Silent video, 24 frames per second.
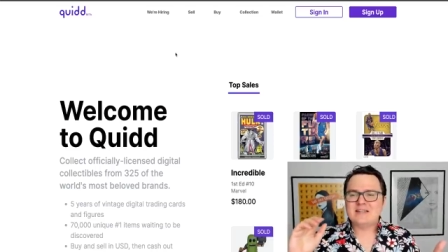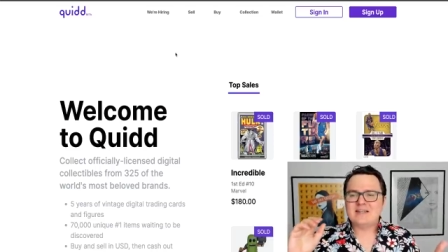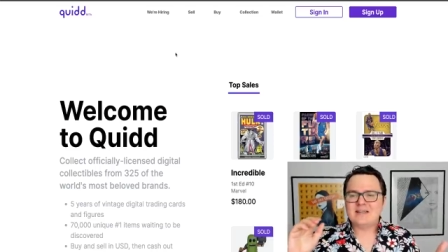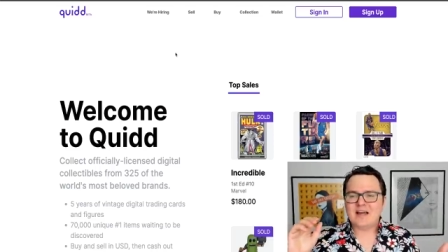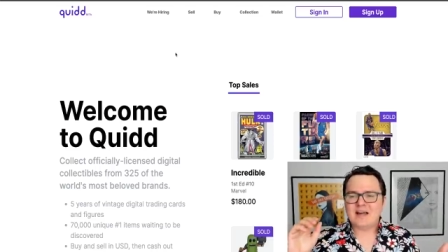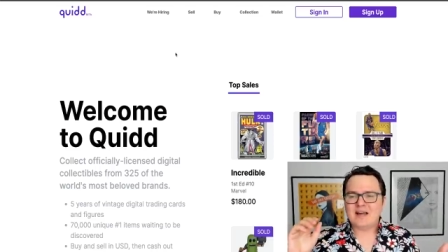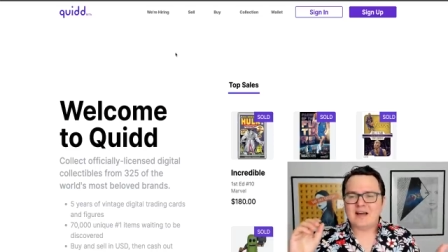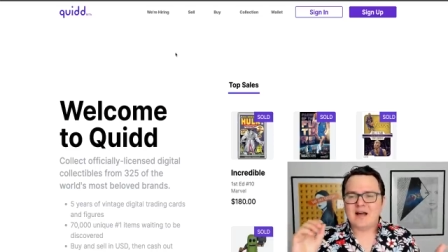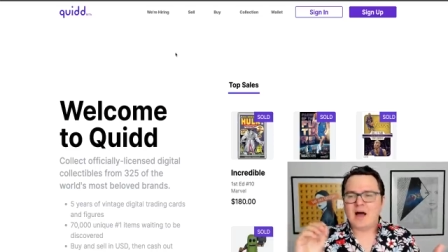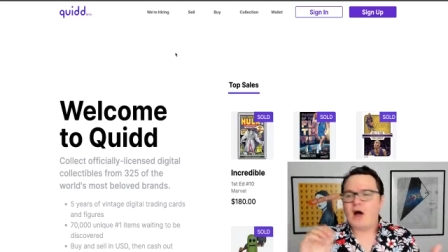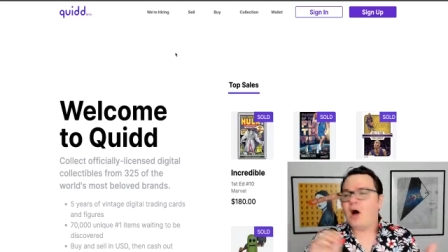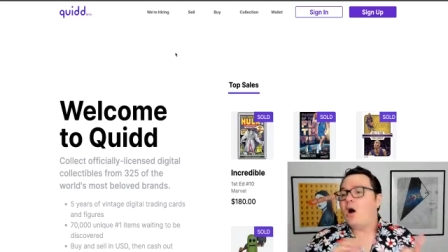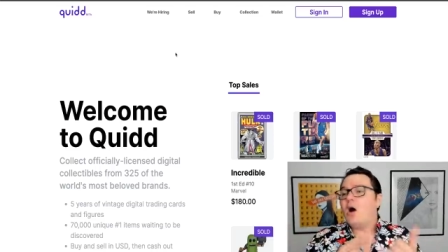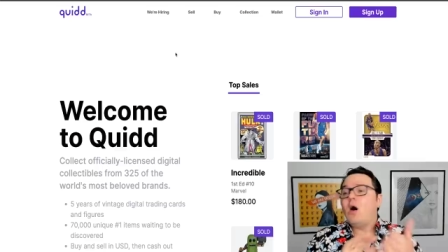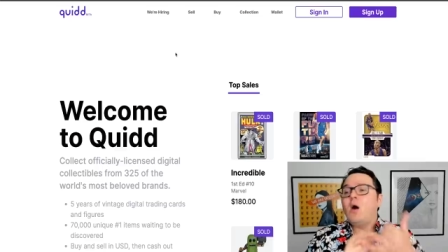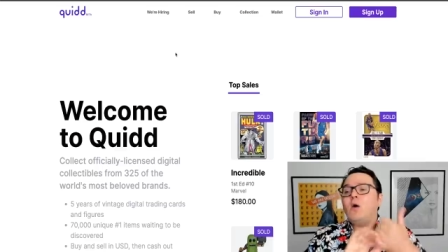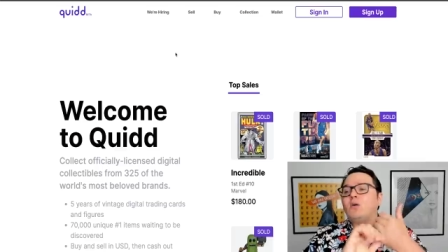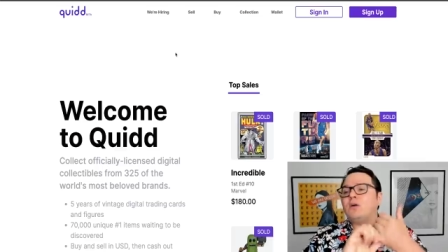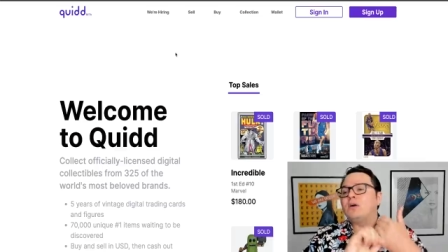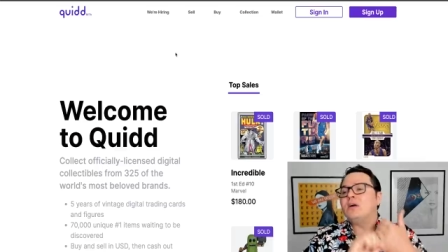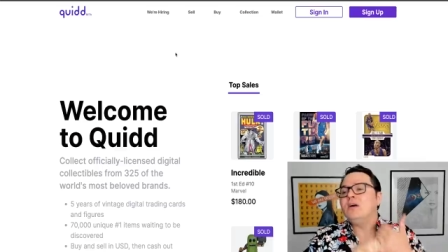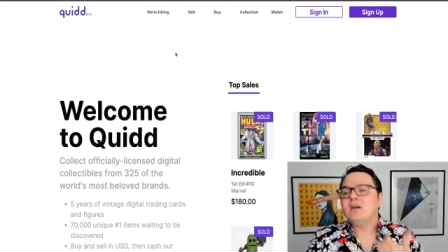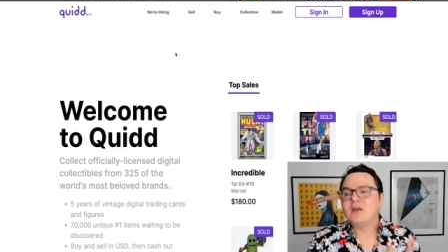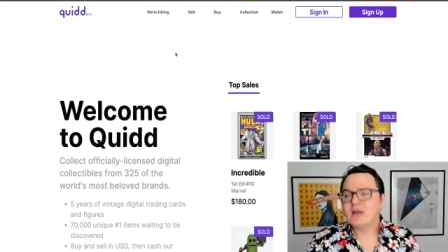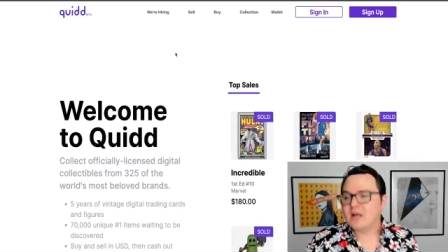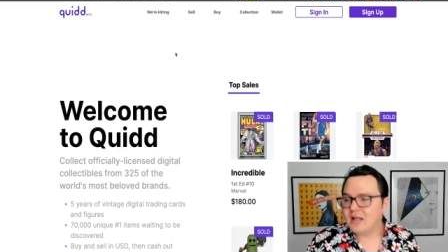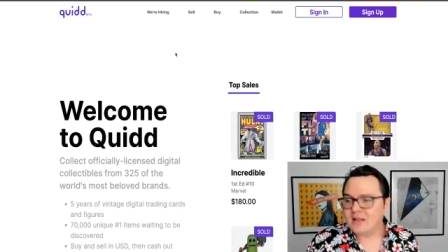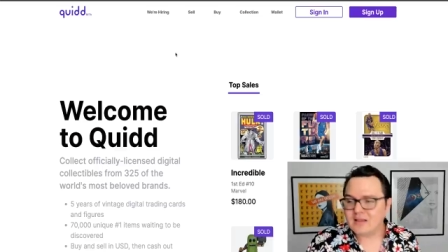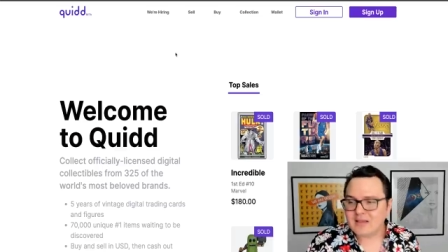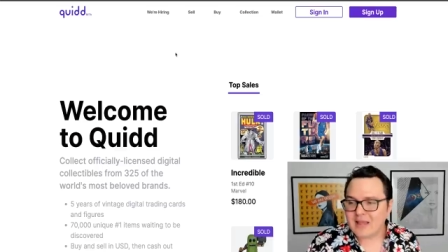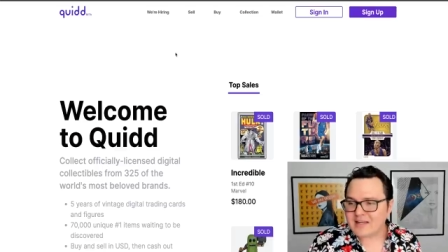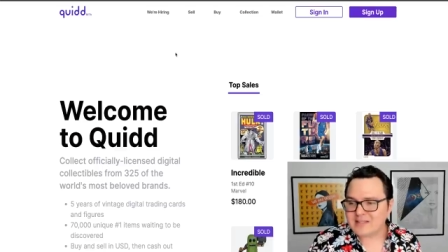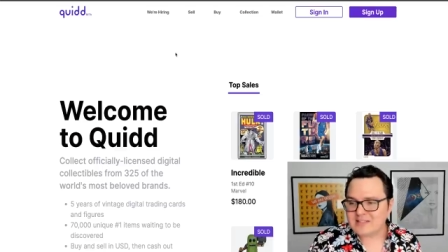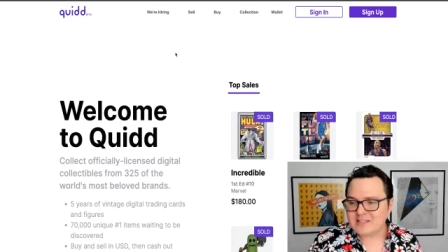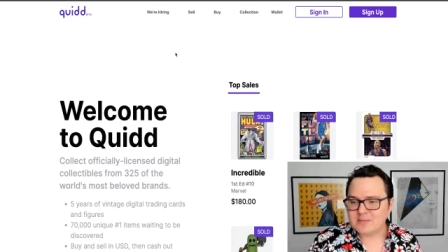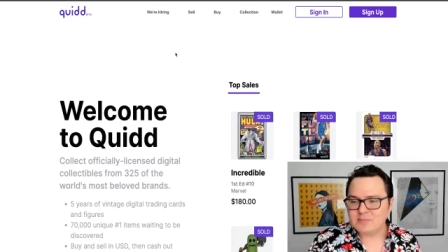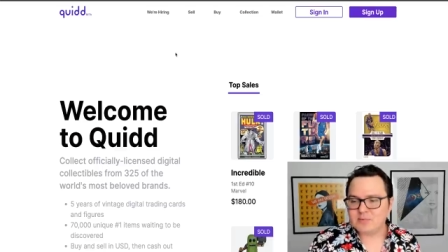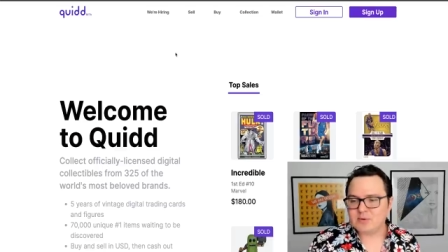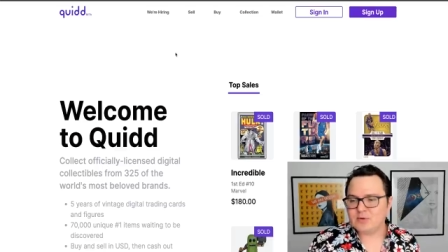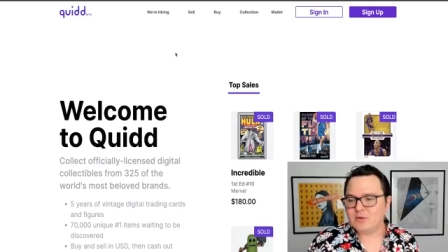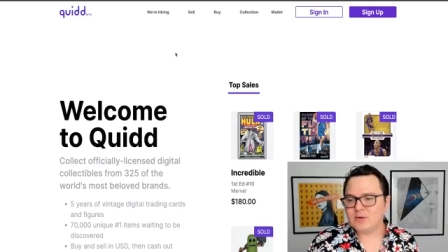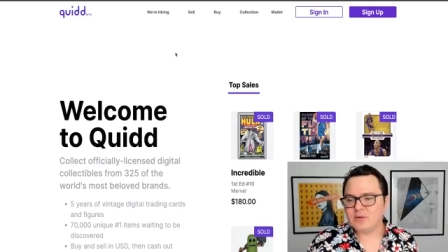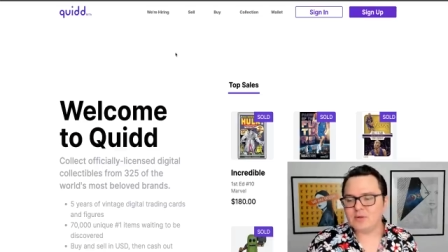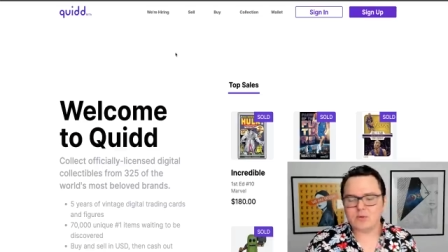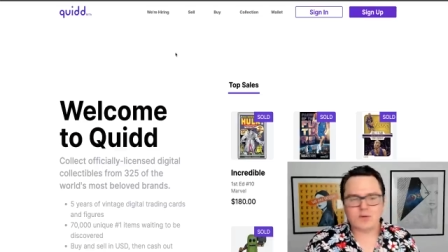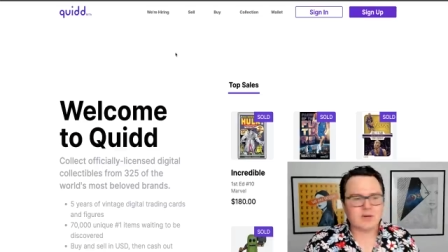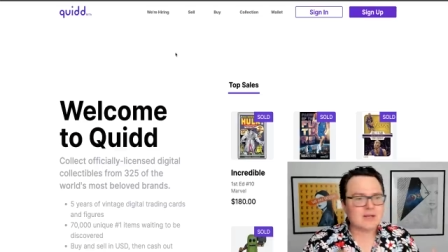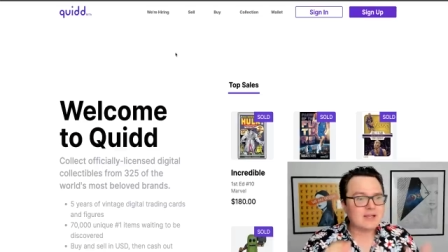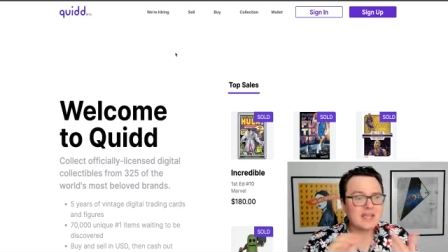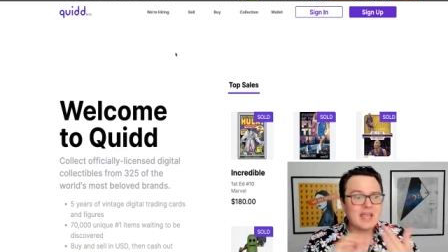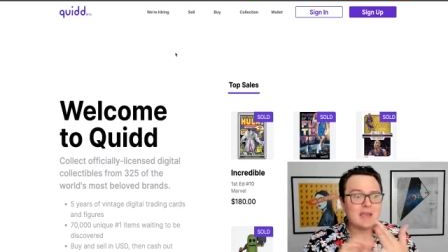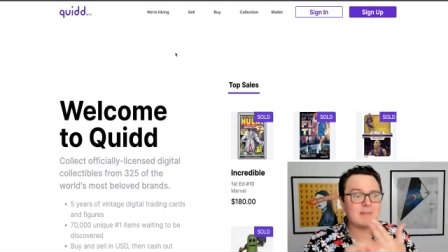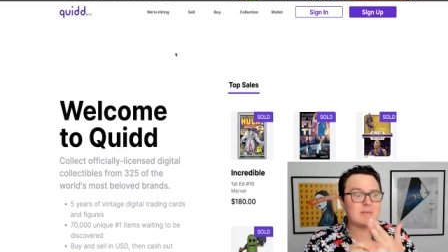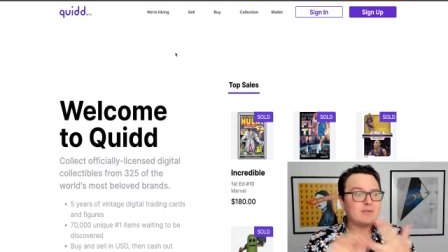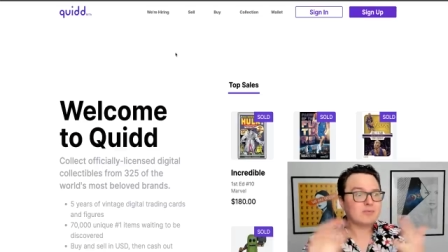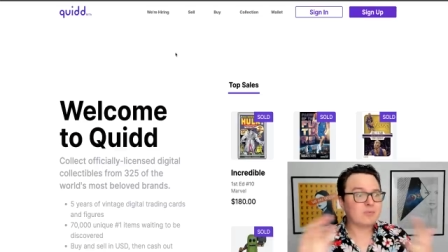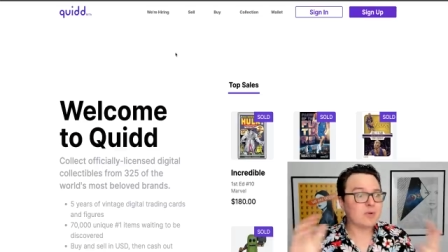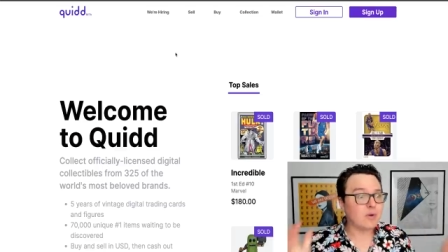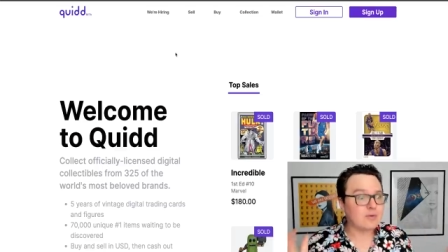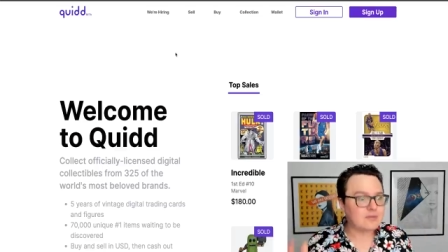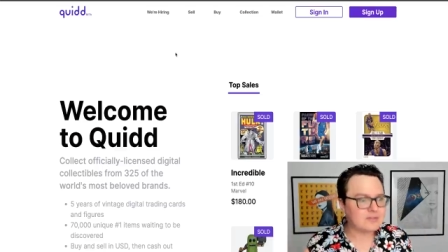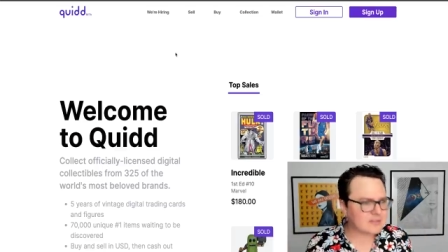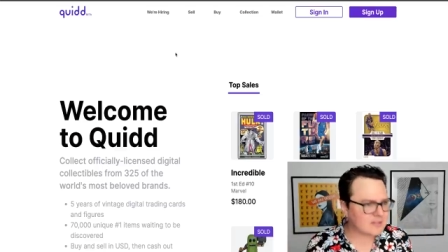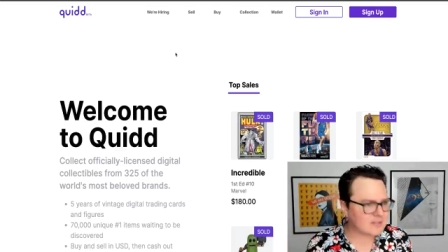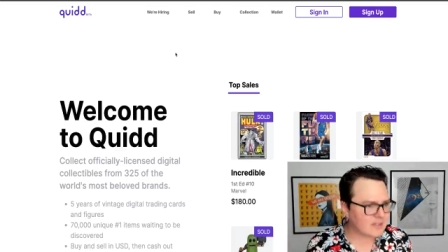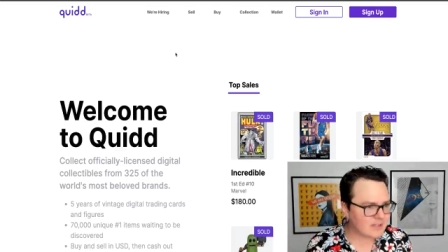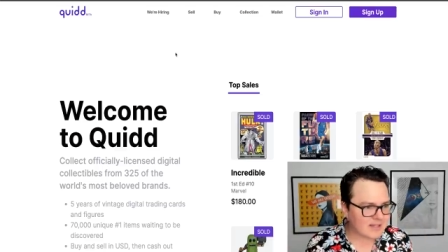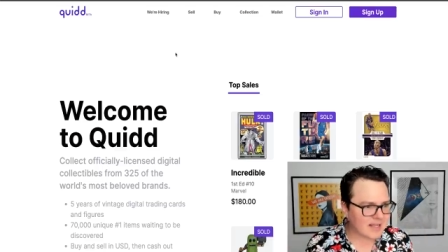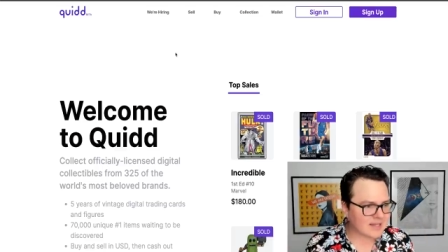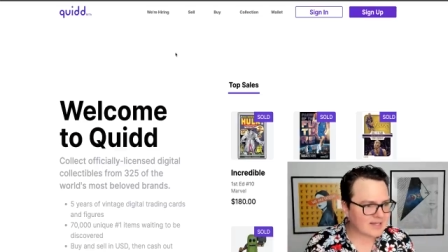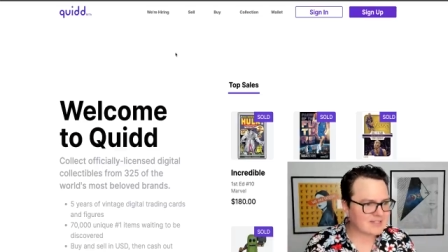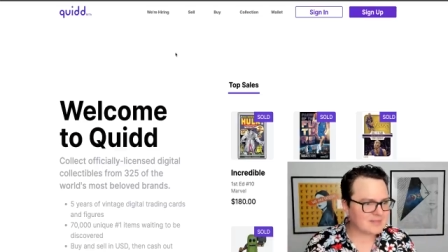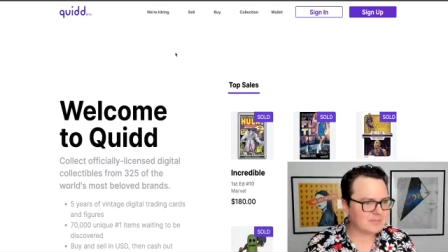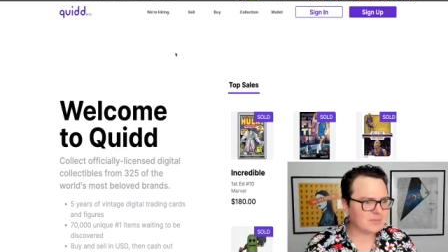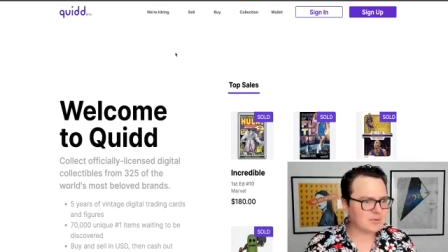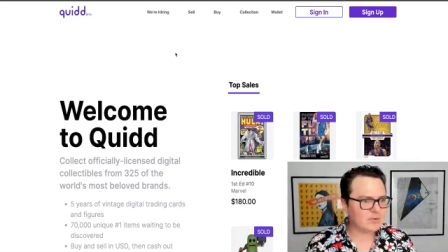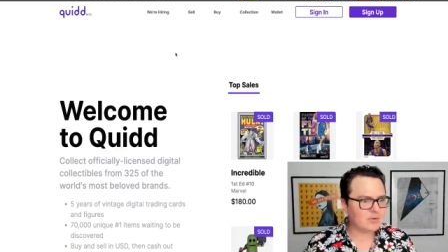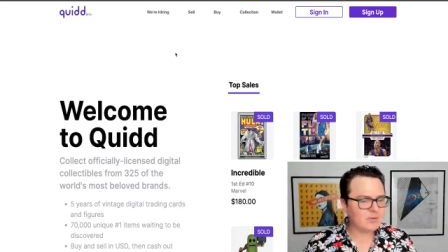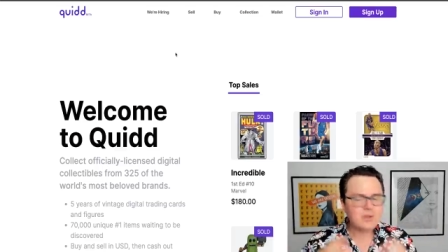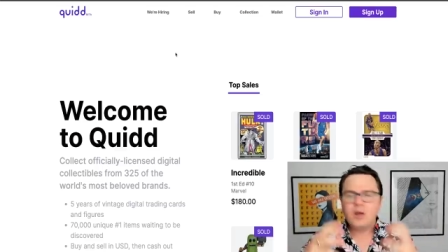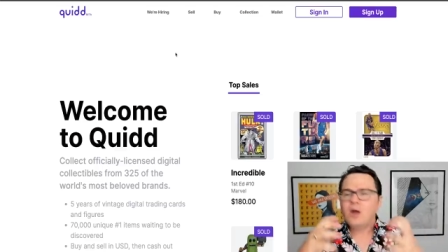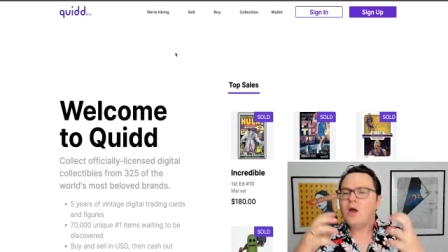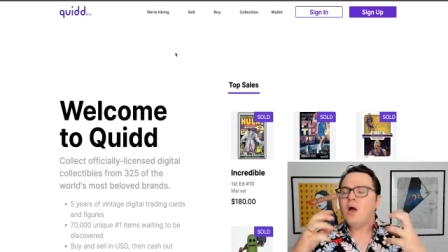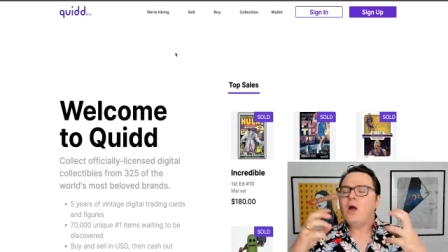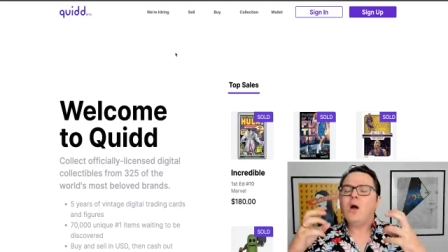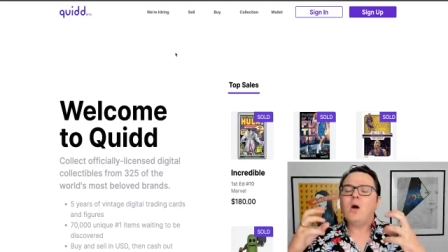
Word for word: a Hulk collectible or a Game of Thrones collectible